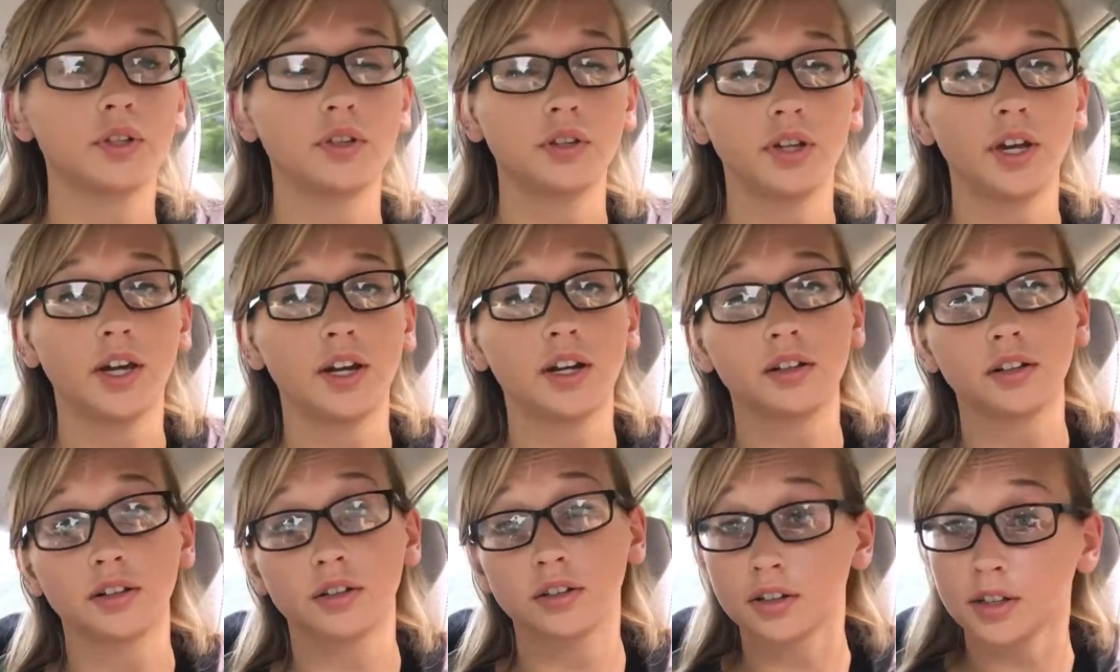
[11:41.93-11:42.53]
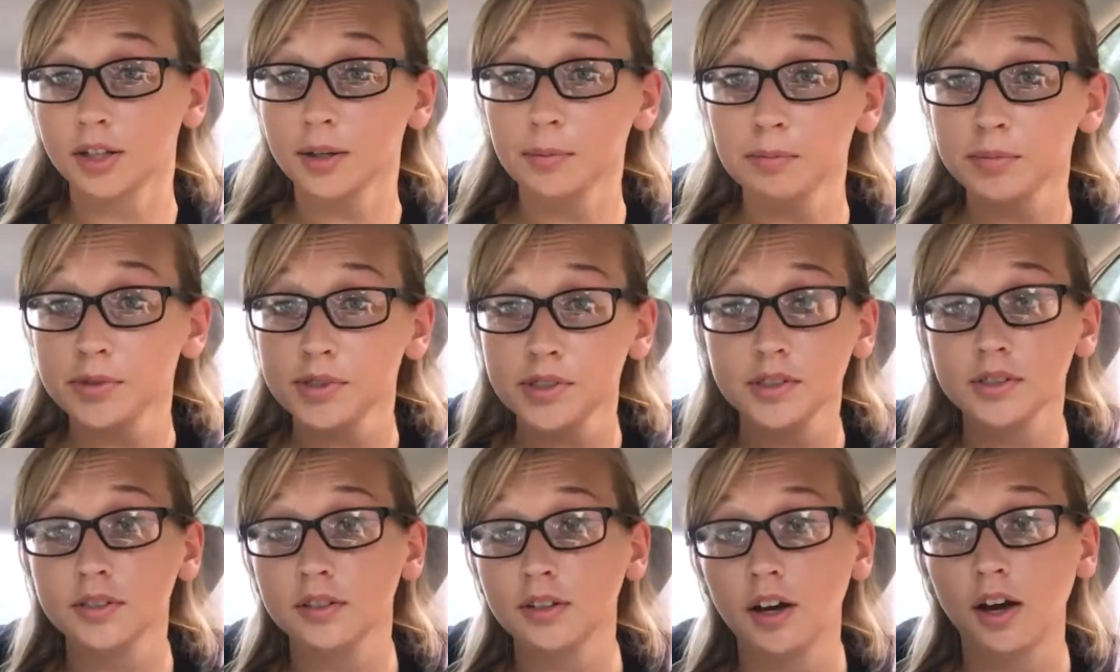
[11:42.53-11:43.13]
You get a
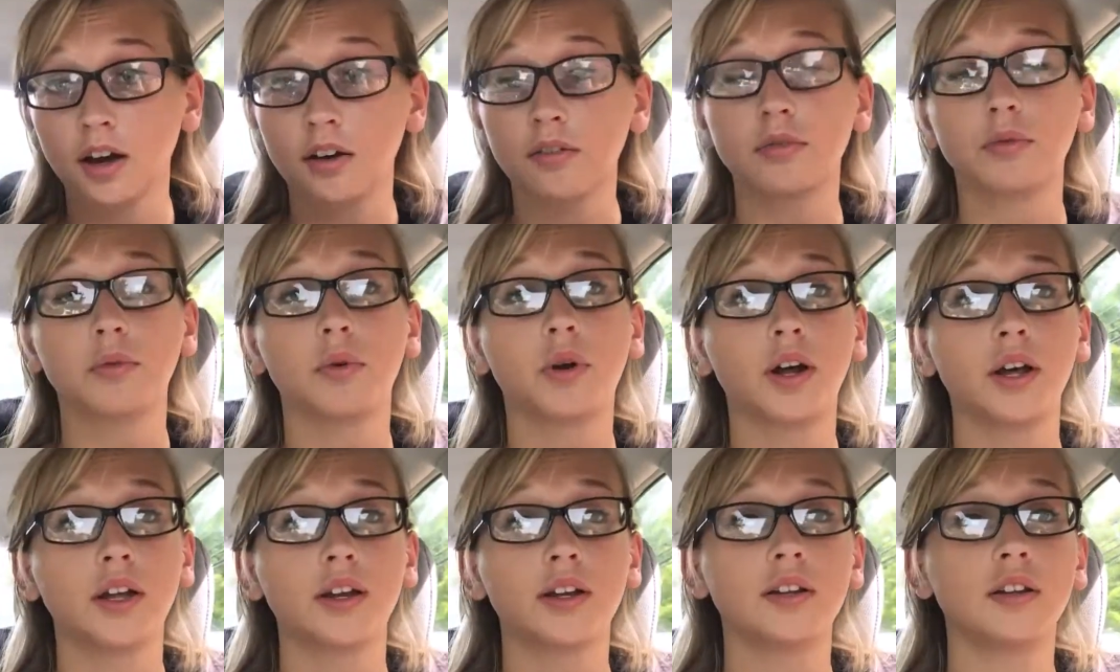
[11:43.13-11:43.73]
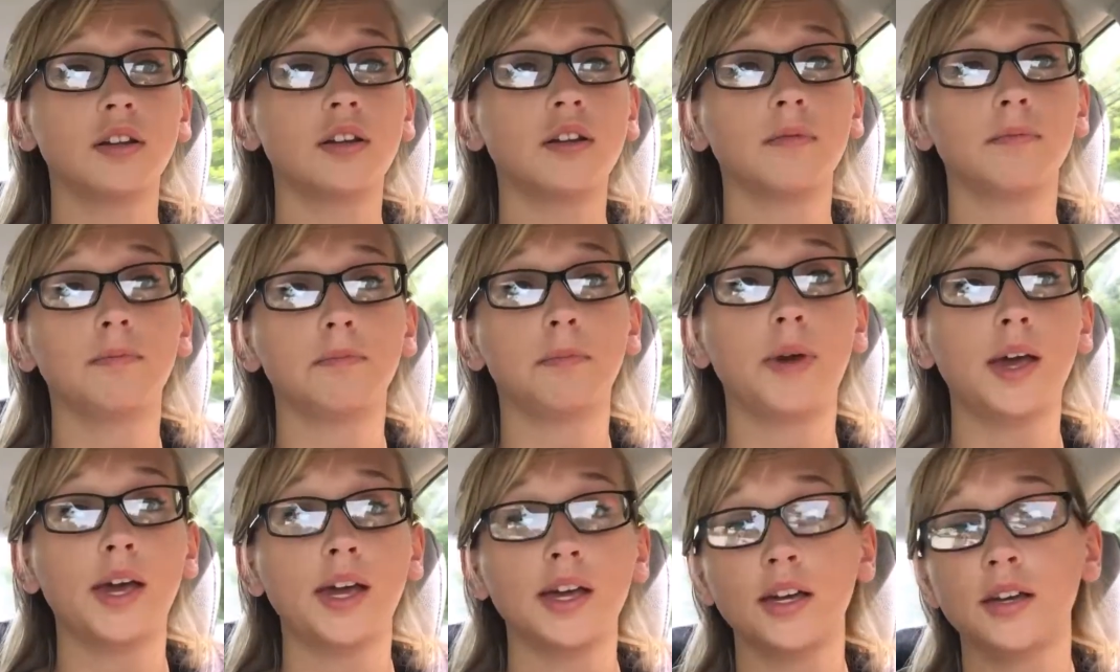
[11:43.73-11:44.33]
glimpse of what
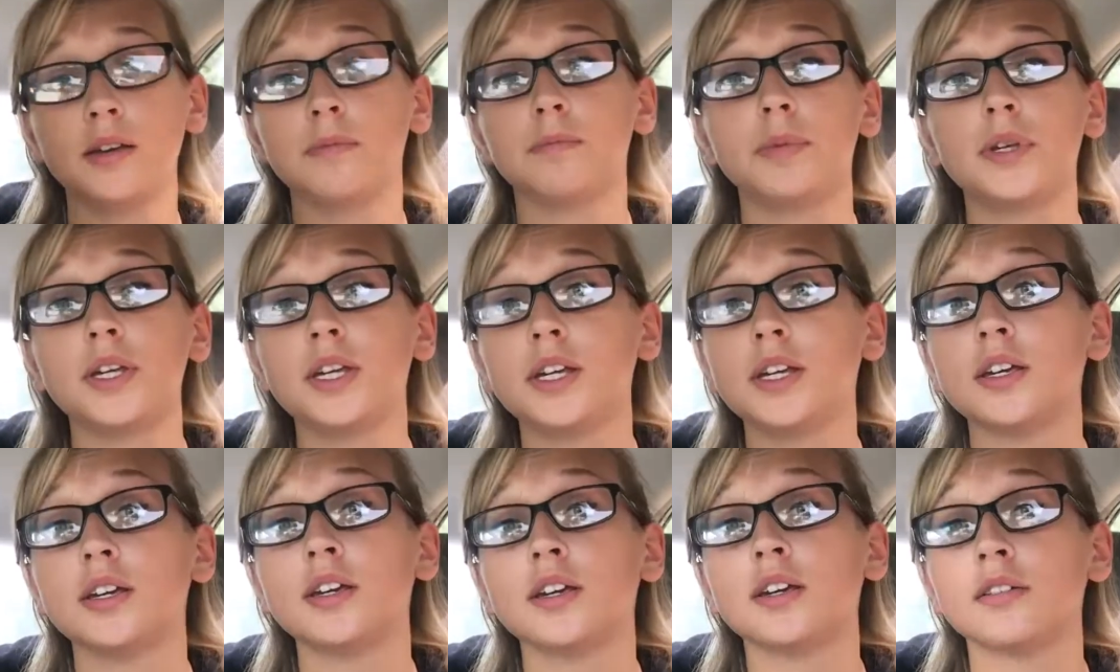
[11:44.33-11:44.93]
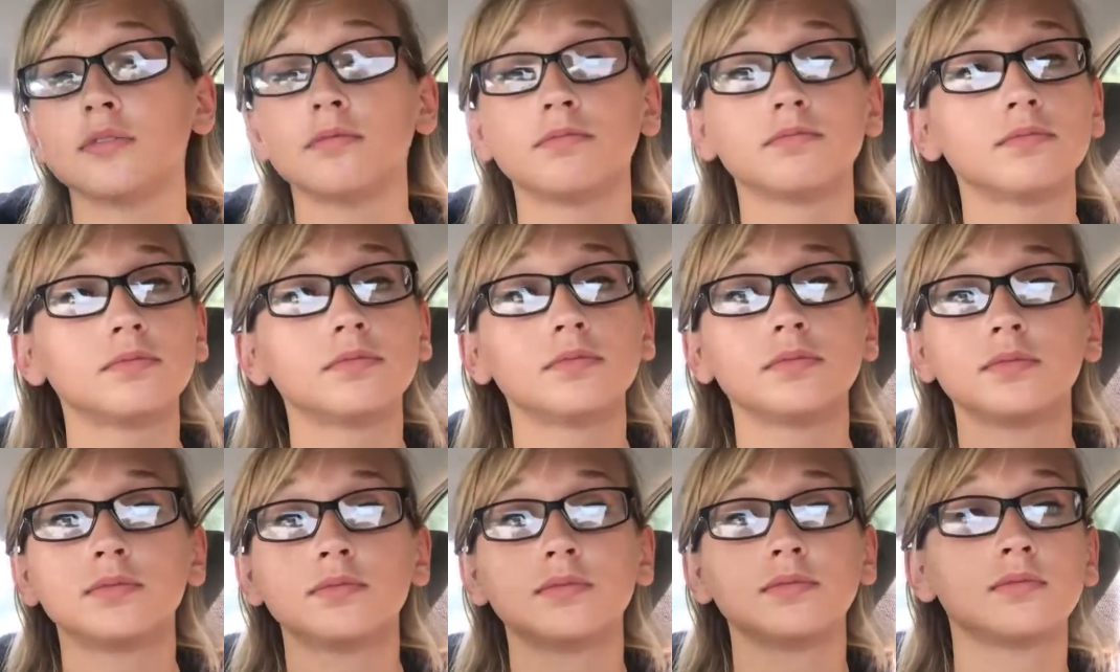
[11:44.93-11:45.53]
may be
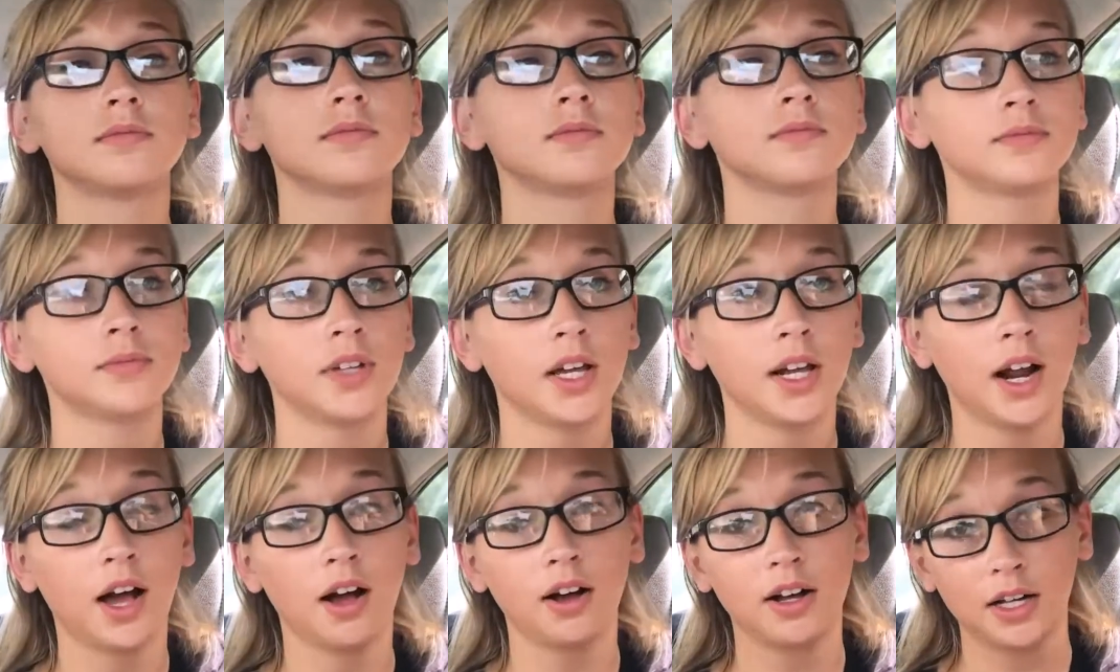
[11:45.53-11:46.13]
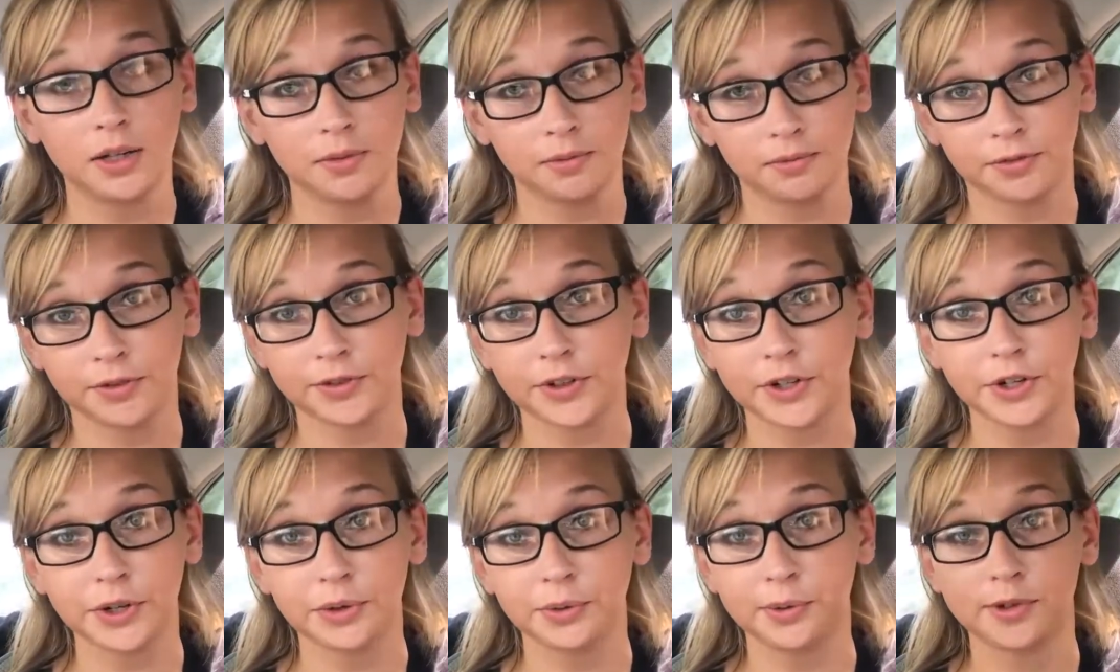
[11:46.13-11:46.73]
an outcome
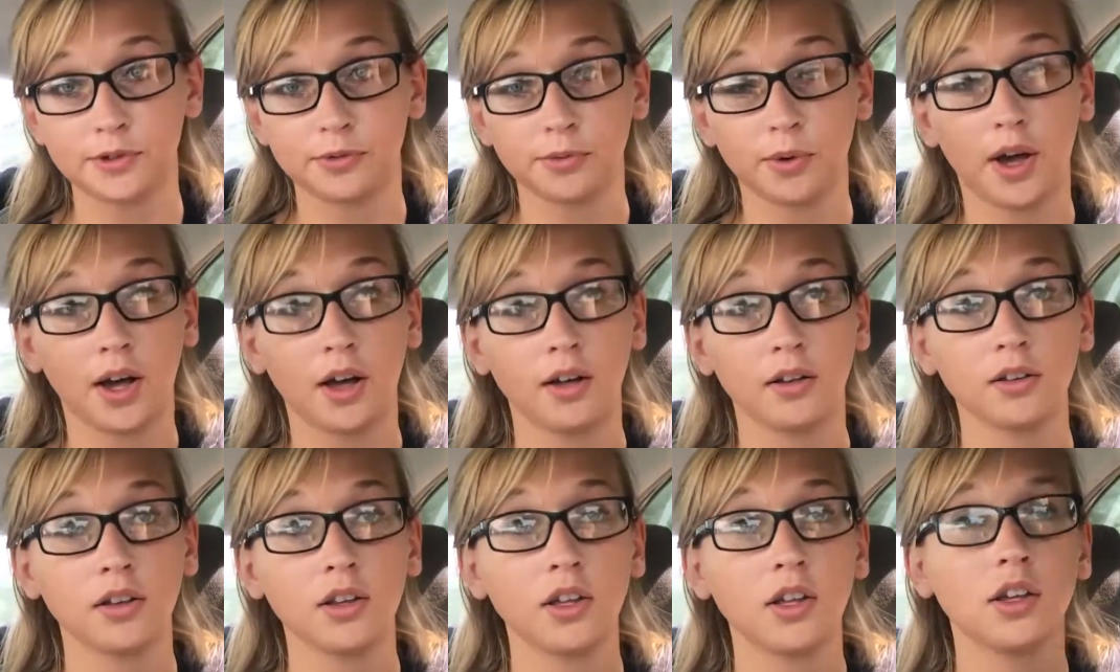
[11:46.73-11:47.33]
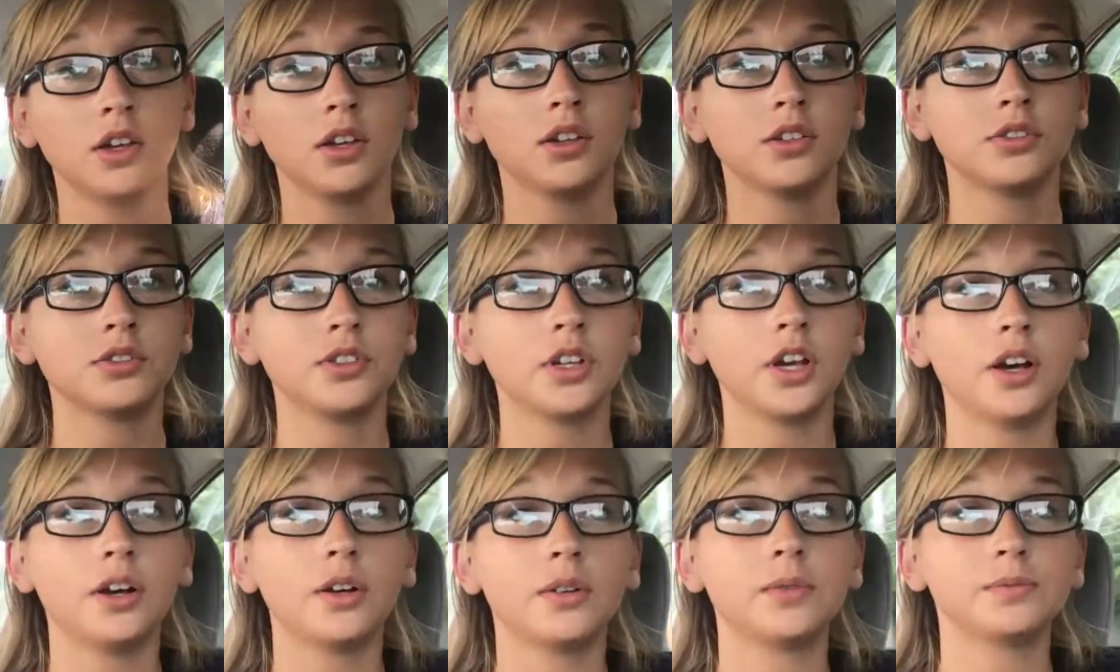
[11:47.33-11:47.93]
for you as well.
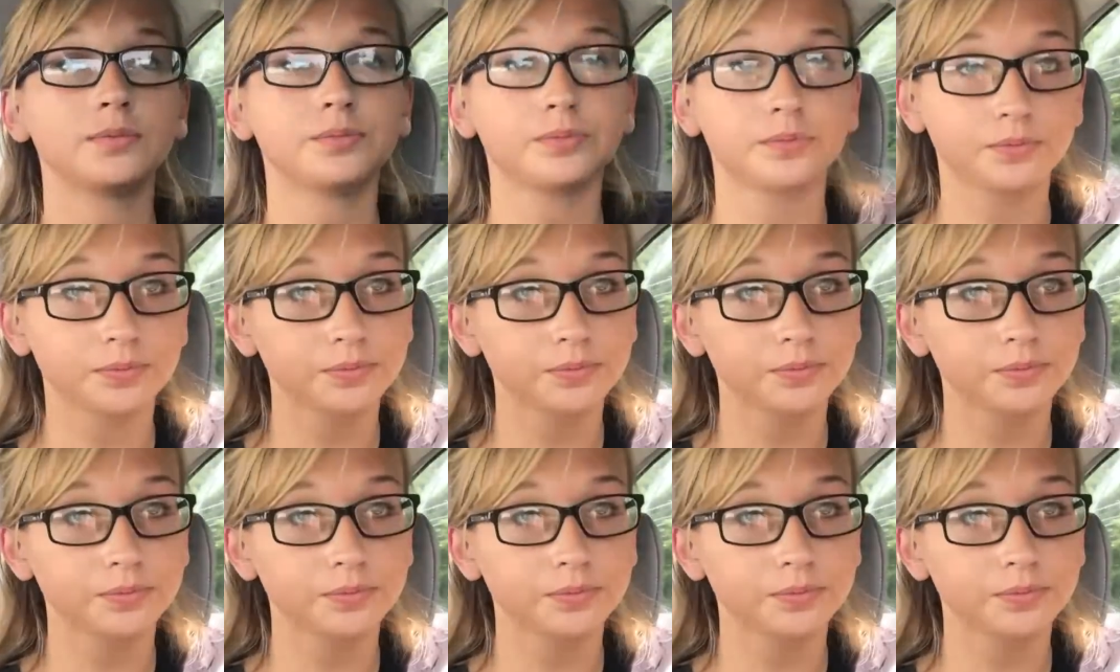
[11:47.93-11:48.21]
So